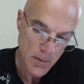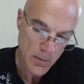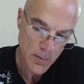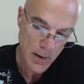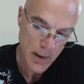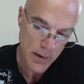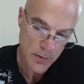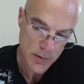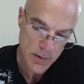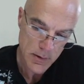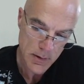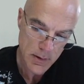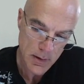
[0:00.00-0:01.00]
minus
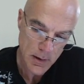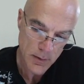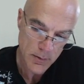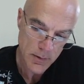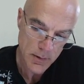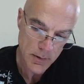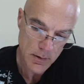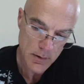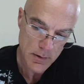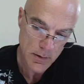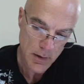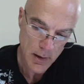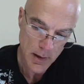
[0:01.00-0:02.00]
discounted
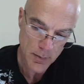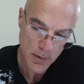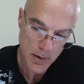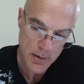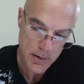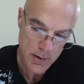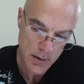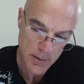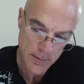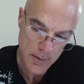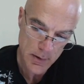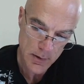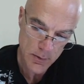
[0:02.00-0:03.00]
strike price n
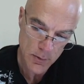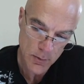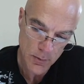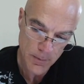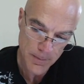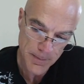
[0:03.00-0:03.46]
of d two.